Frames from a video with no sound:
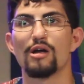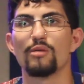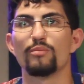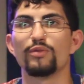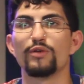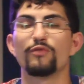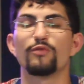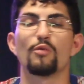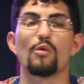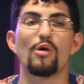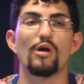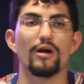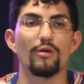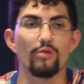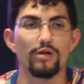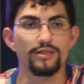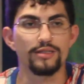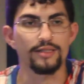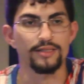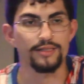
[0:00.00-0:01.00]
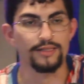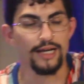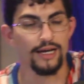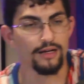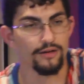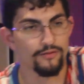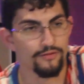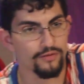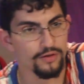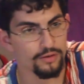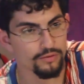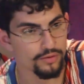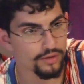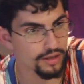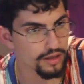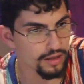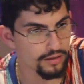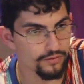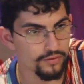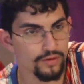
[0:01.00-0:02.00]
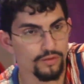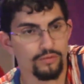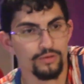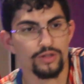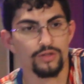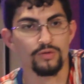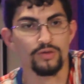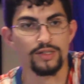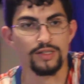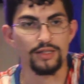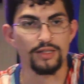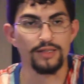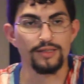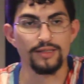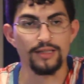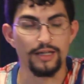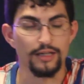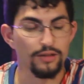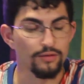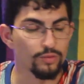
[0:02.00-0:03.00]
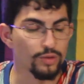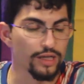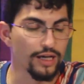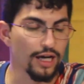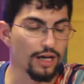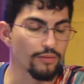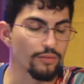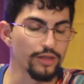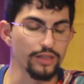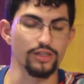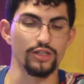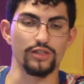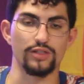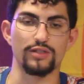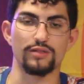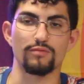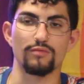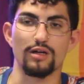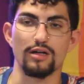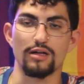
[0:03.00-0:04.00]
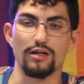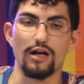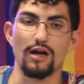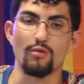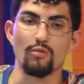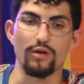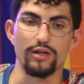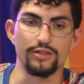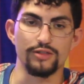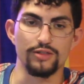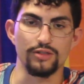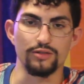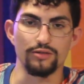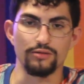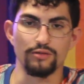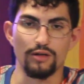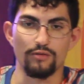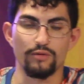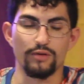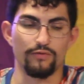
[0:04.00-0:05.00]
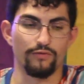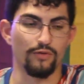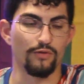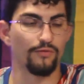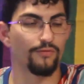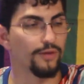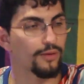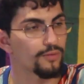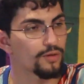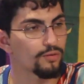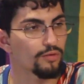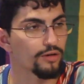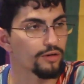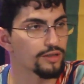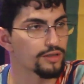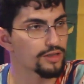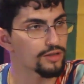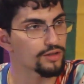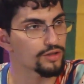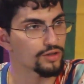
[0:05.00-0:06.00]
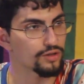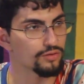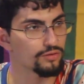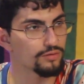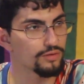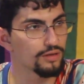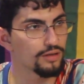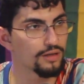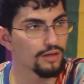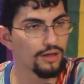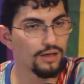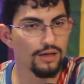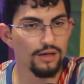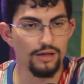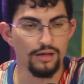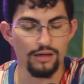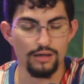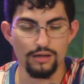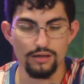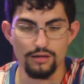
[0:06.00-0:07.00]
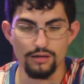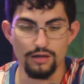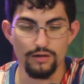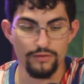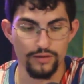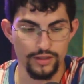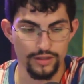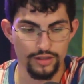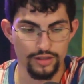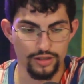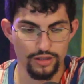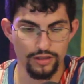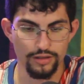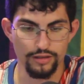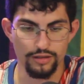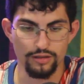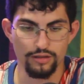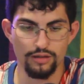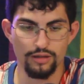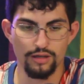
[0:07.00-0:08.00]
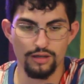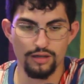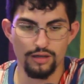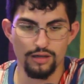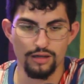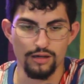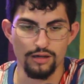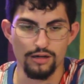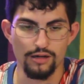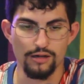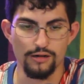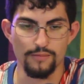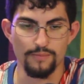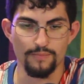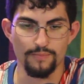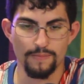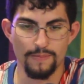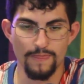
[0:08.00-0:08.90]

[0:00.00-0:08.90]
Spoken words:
before I went to Santa Fe Recovery, which was the second rehab, I went from February to June of this year. I